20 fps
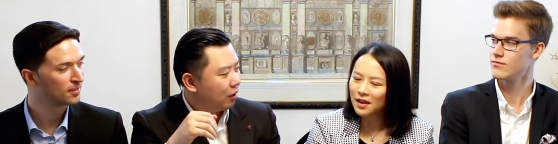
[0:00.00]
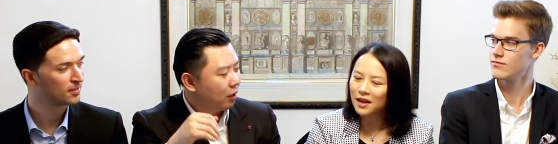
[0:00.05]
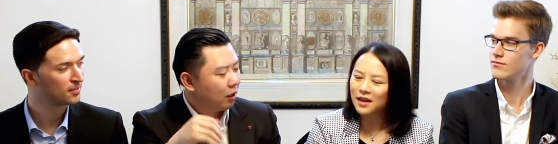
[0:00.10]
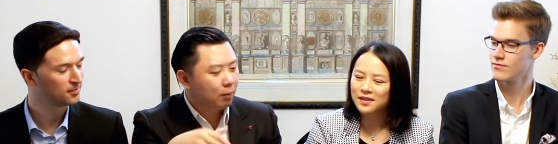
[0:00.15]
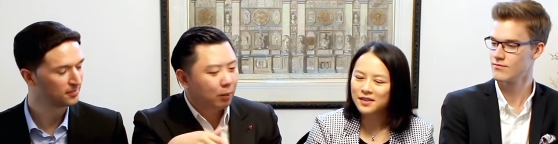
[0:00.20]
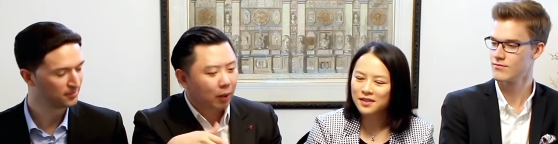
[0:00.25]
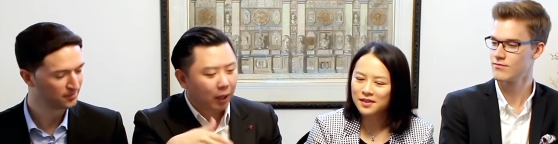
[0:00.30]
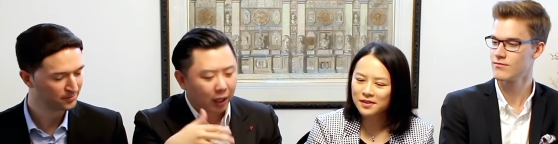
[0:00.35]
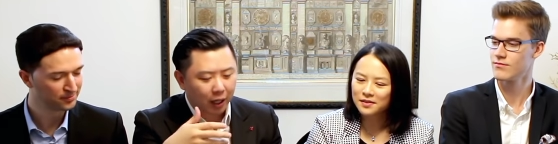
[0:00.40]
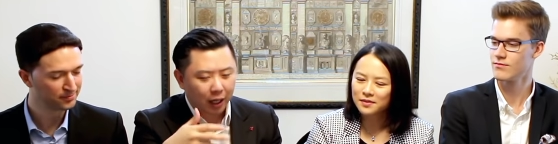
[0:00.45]

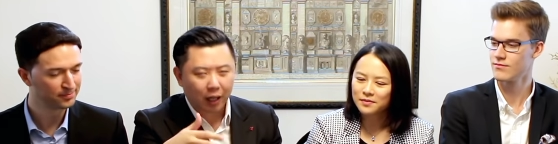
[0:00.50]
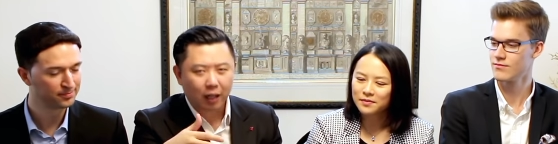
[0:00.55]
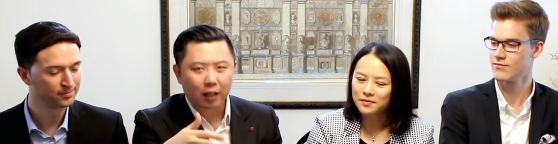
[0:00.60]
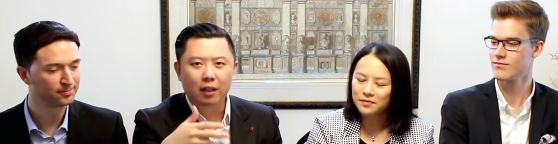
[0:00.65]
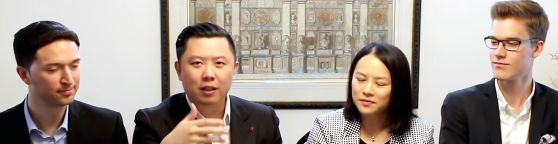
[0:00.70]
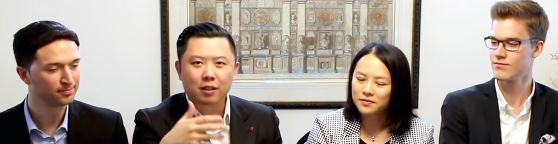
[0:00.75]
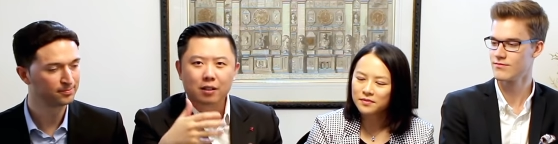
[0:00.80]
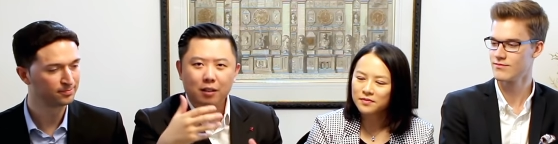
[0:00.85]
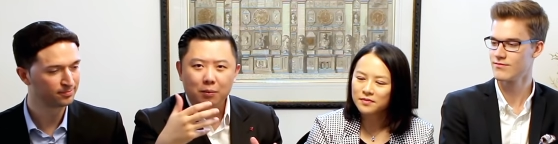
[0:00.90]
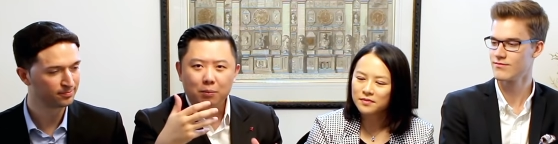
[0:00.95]
Speaker 1: Yes. But again,
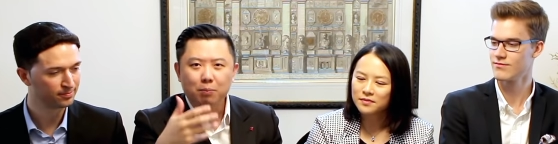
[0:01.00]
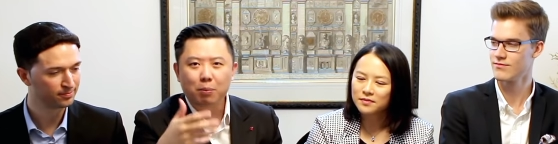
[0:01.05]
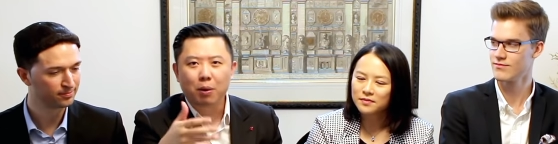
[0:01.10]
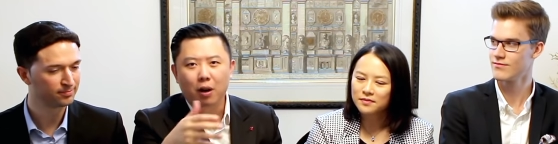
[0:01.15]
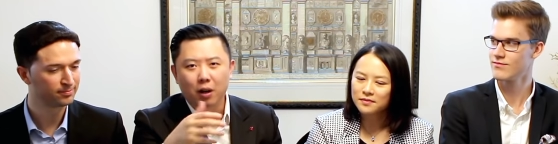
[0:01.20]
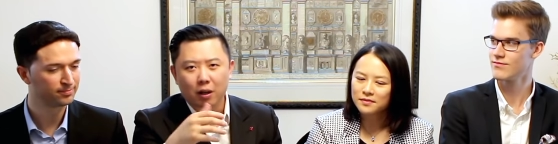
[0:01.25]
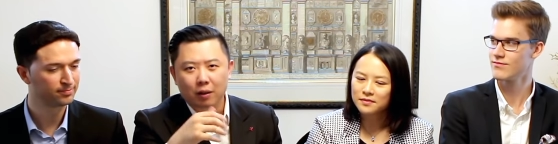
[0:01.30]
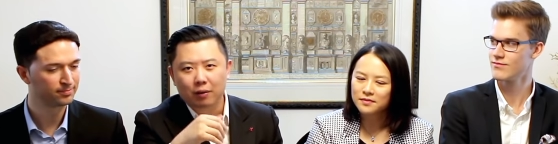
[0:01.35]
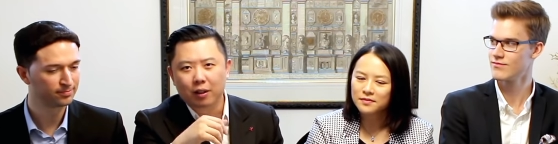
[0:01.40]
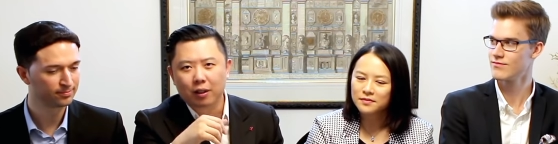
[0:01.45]
it's
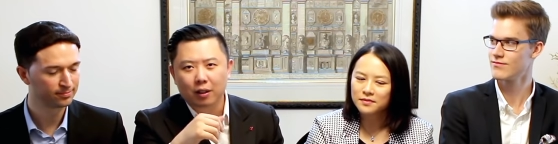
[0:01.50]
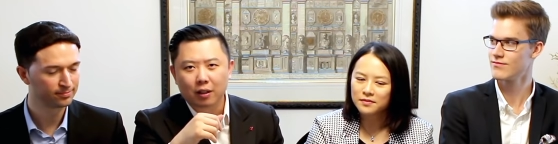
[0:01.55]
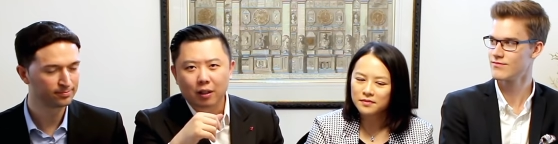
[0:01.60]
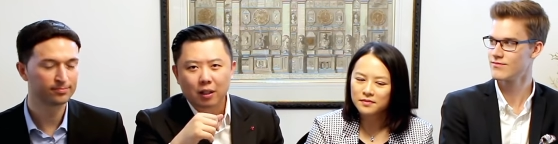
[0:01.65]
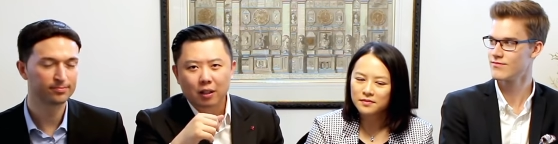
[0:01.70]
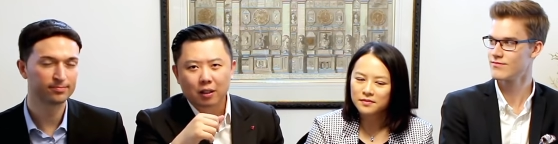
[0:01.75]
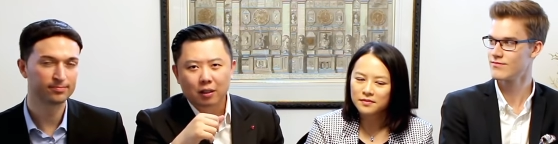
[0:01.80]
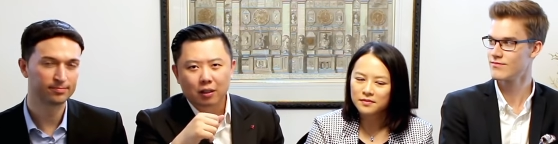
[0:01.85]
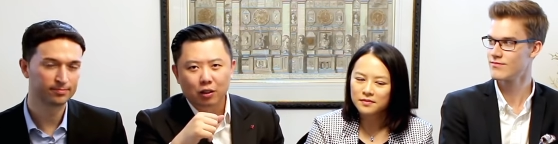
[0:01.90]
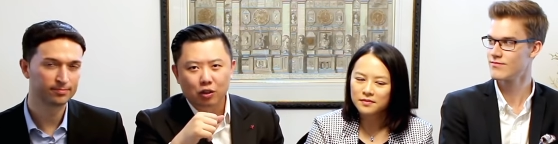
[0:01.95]
part of the,
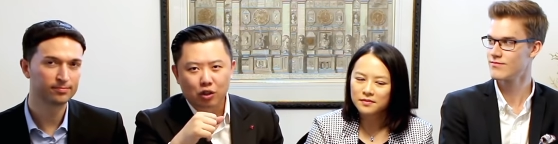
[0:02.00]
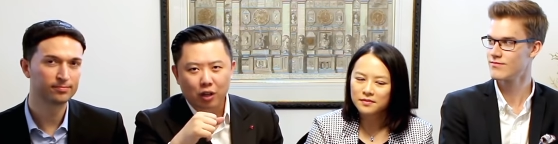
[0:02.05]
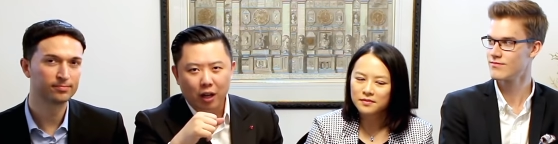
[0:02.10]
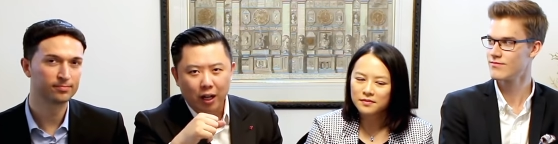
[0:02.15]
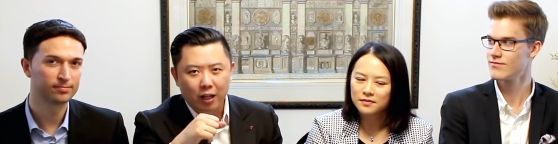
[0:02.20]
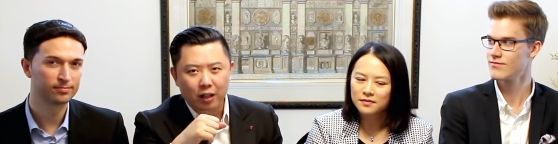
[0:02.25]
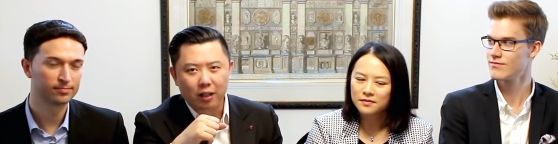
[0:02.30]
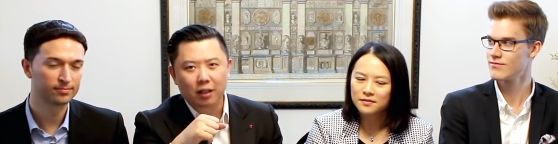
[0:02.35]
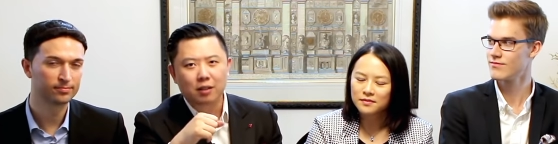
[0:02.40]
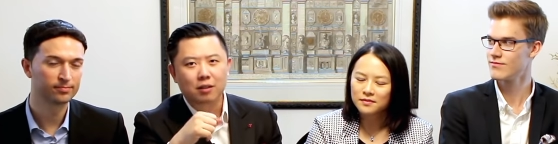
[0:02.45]
the
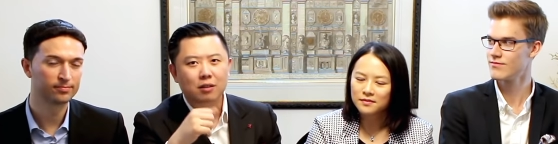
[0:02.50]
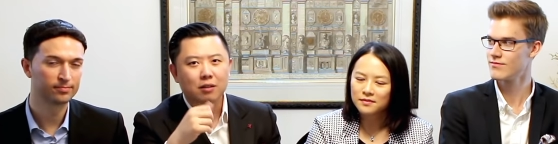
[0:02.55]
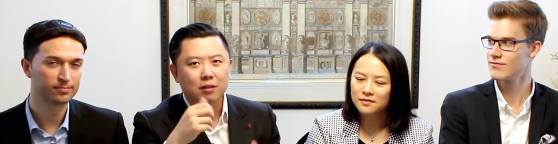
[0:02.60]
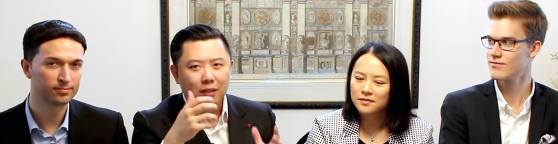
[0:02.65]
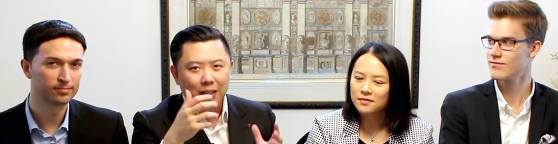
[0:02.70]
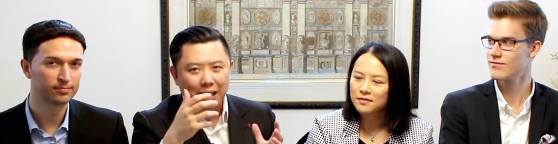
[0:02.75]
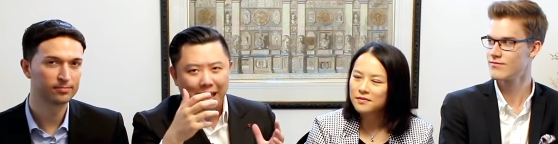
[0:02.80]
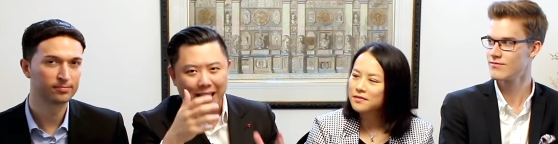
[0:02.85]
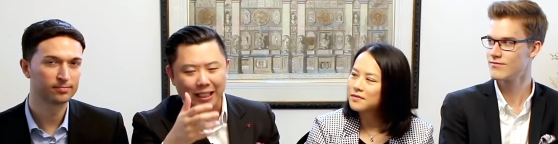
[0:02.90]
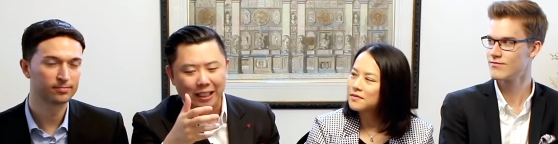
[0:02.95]
Chinese
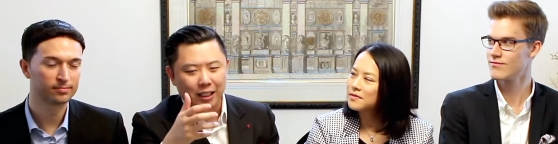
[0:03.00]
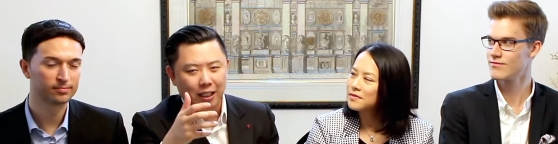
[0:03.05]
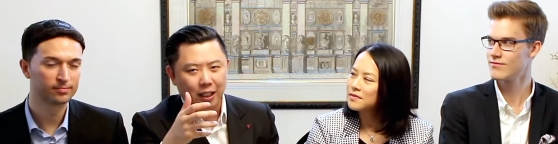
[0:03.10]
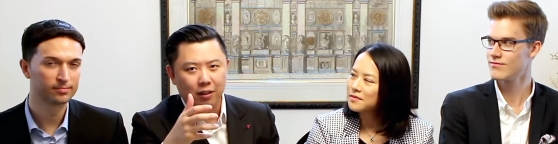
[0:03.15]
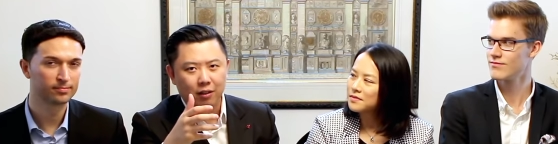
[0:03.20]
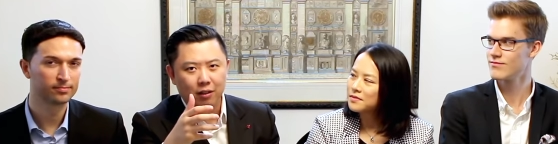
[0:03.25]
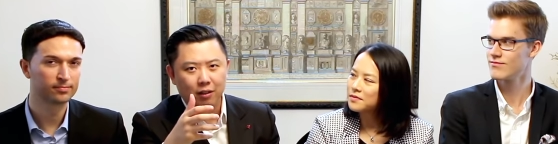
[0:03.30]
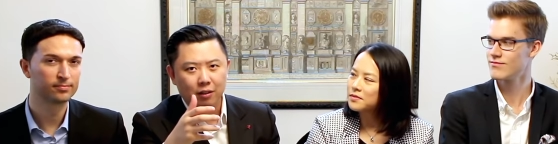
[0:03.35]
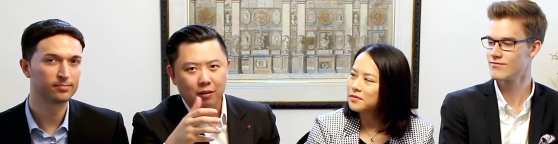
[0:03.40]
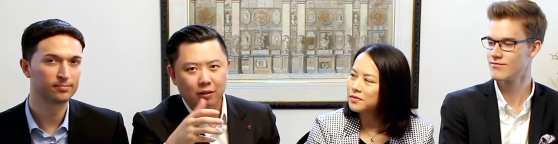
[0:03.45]

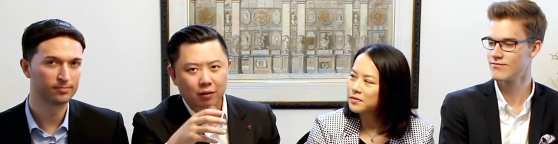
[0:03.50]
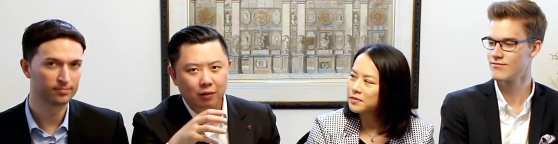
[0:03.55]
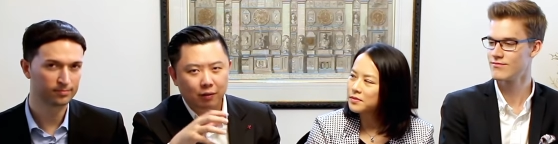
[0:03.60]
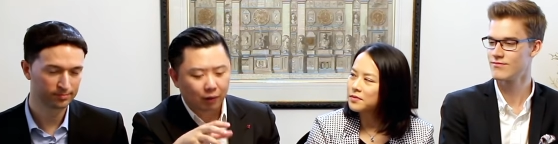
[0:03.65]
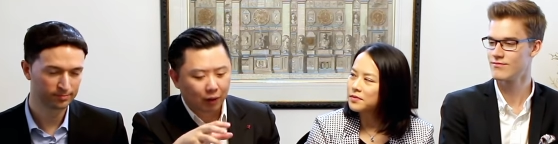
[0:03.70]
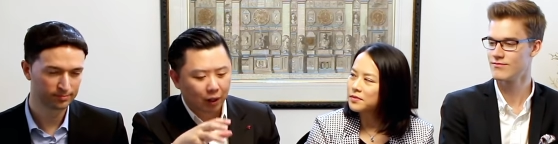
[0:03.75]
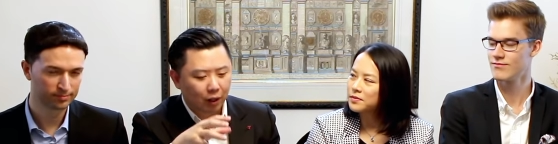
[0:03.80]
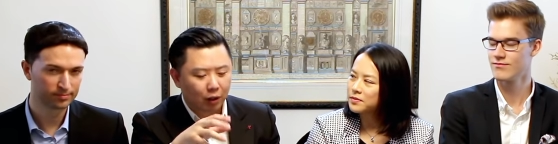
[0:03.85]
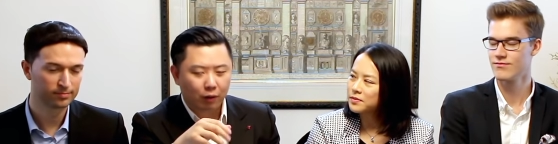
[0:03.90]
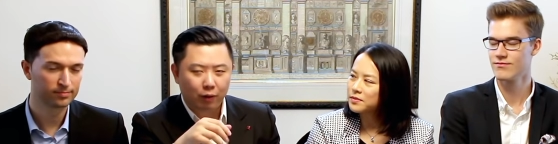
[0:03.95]
etiquette.
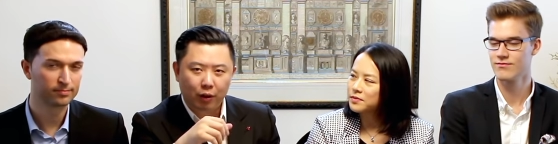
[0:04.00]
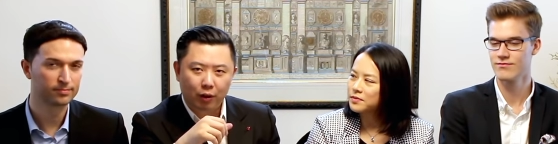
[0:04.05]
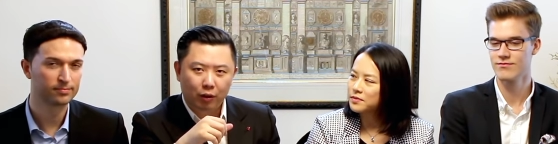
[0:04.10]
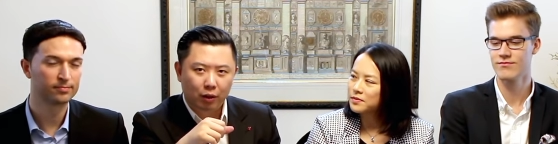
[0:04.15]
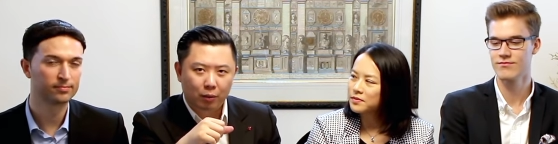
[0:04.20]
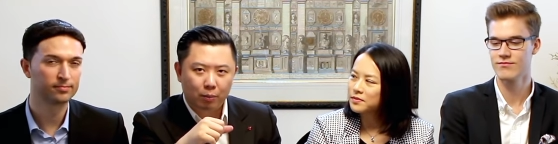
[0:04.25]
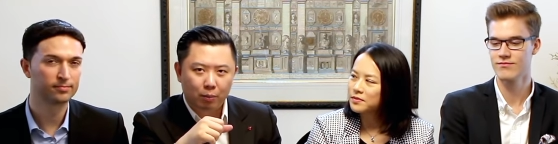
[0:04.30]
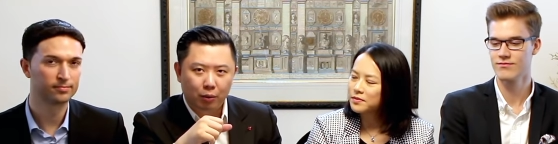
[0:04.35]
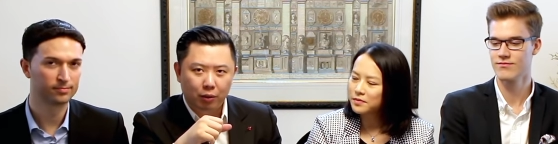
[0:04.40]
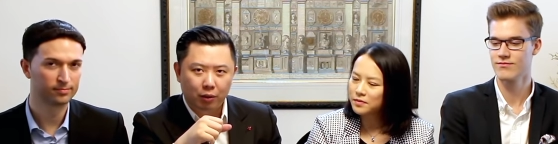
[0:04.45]
Mm-hmm. Very,
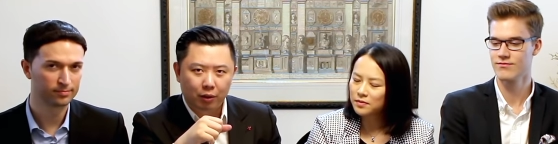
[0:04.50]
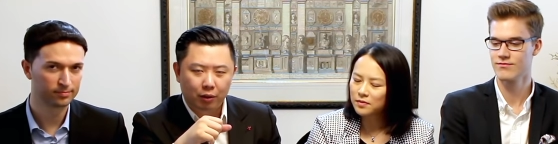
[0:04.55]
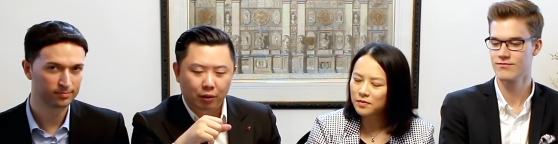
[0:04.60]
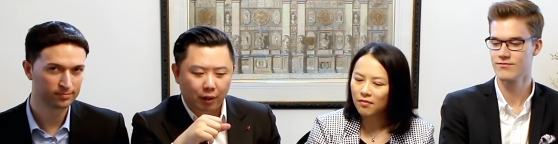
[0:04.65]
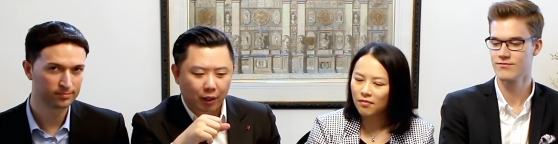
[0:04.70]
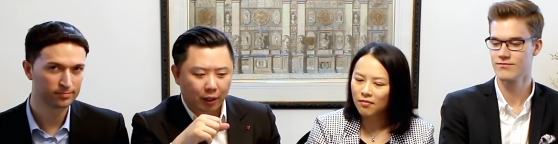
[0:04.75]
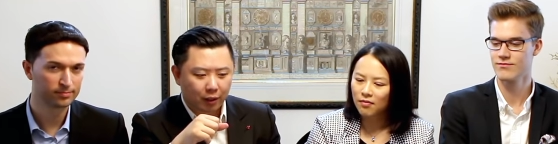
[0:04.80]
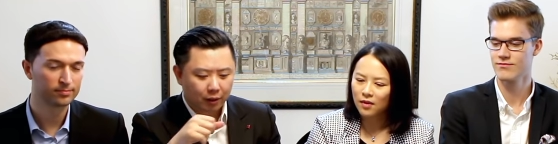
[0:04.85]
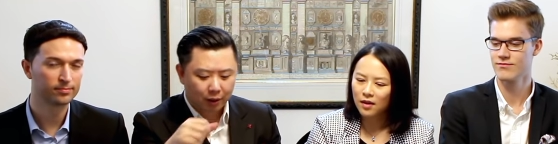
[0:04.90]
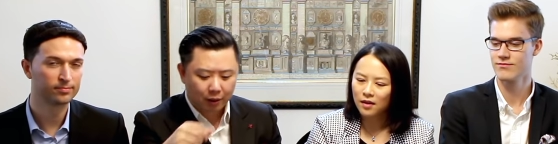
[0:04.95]
very important,
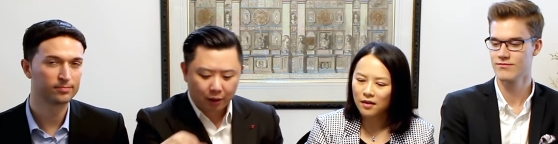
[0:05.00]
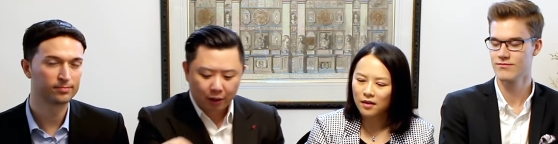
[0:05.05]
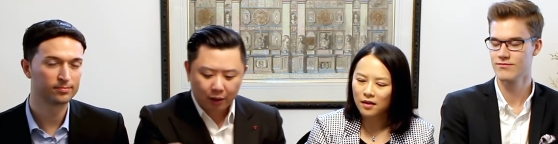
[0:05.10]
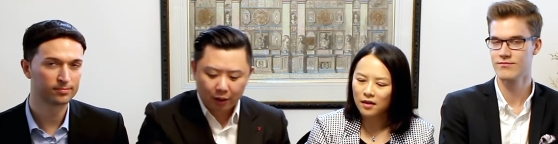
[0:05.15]
right?